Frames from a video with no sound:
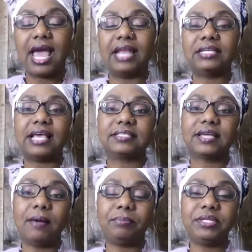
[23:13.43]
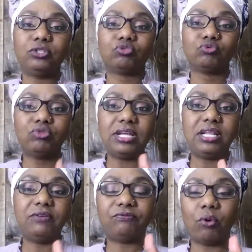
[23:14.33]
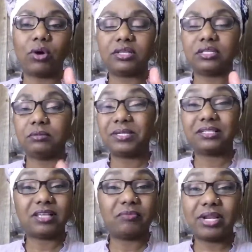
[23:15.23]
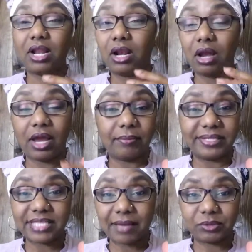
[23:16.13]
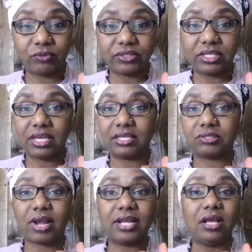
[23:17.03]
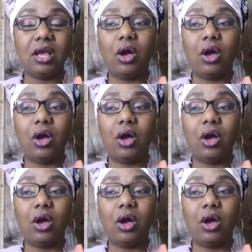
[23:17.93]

and as companies really focus on it, because there have been a lot of mishaps over the years, right?